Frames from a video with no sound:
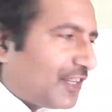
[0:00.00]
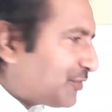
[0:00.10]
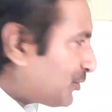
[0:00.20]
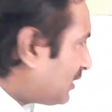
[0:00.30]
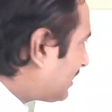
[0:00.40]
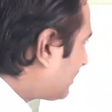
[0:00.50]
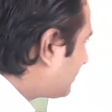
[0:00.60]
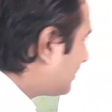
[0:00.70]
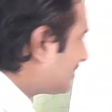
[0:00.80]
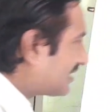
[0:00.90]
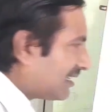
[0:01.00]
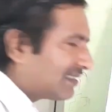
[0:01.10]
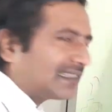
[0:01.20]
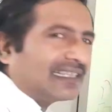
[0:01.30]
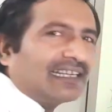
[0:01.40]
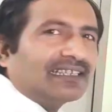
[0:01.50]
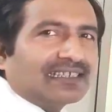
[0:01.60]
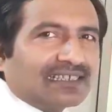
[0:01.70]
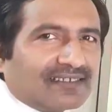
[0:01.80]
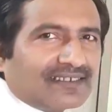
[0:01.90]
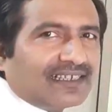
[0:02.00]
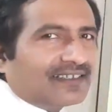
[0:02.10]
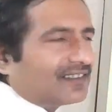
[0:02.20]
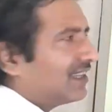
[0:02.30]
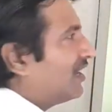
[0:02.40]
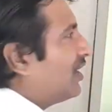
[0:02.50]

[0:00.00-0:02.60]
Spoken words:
So let us discuss characteristics